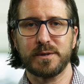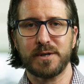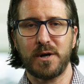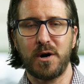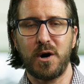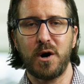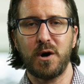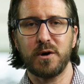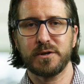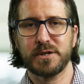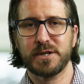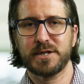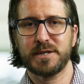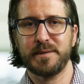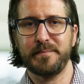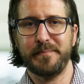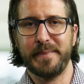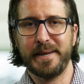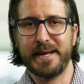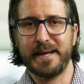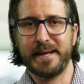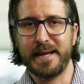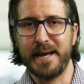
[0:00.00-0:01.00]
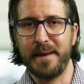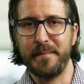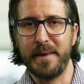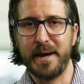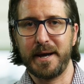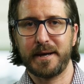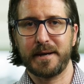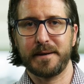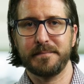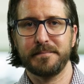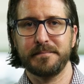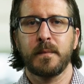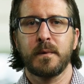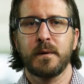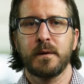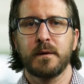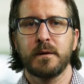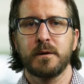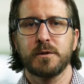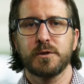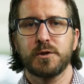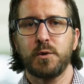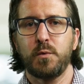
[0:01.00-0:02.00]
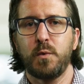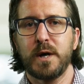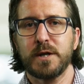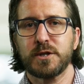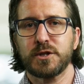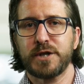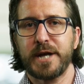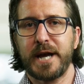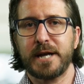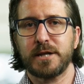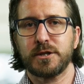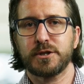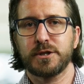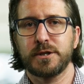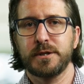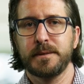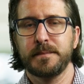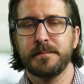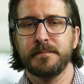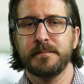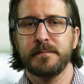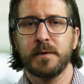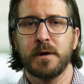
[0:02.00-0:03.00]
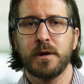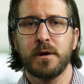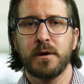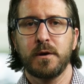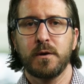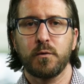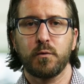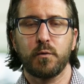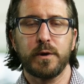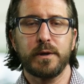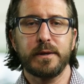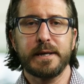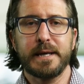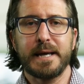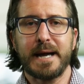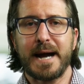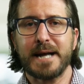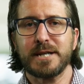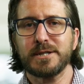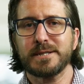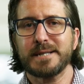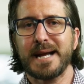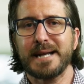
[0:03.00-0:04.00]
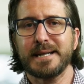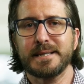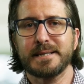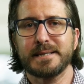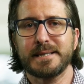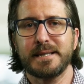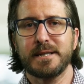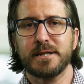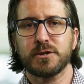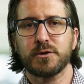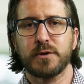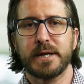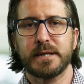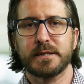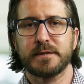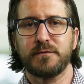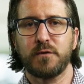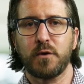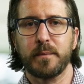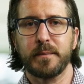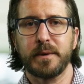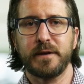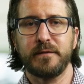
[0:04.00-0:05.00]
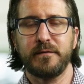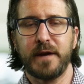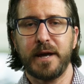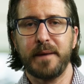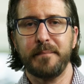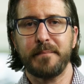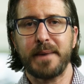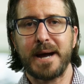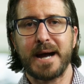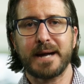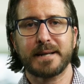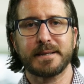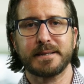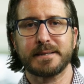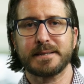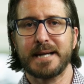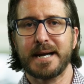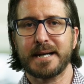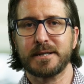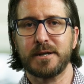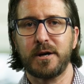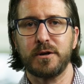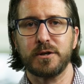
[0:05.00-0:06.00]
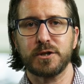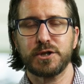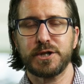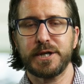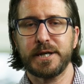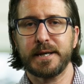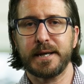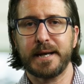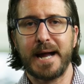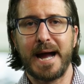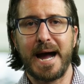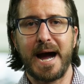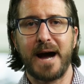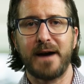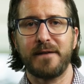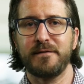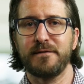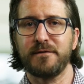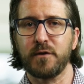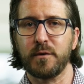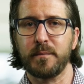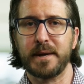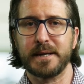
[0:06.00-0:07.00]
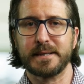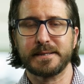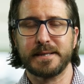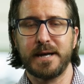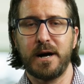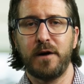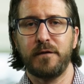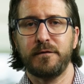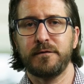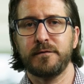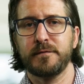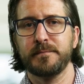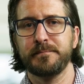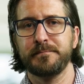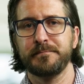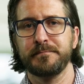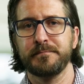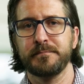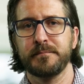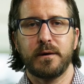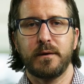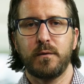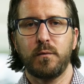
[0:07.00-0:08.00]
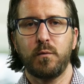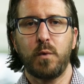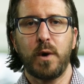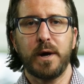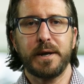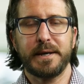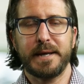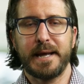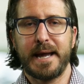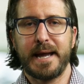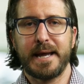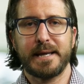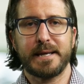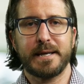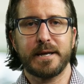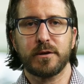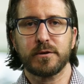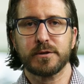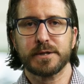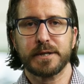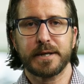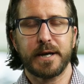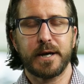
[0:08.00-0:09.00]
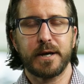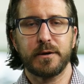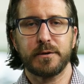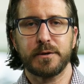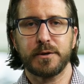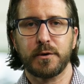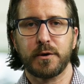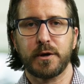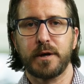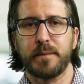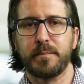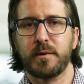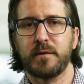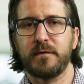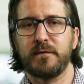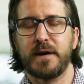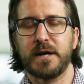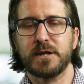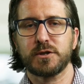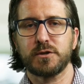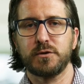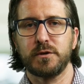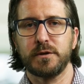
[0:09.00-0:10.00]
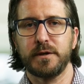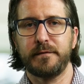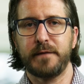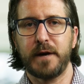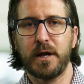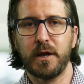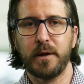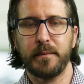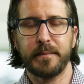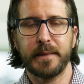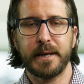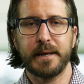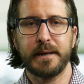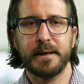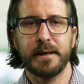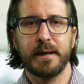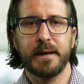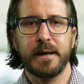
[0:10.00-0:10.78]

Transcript: all just a big gimmick. So what changed? Really, I just had to see the transformative impact that technology could have for myself. One day, years ago, during a professional development,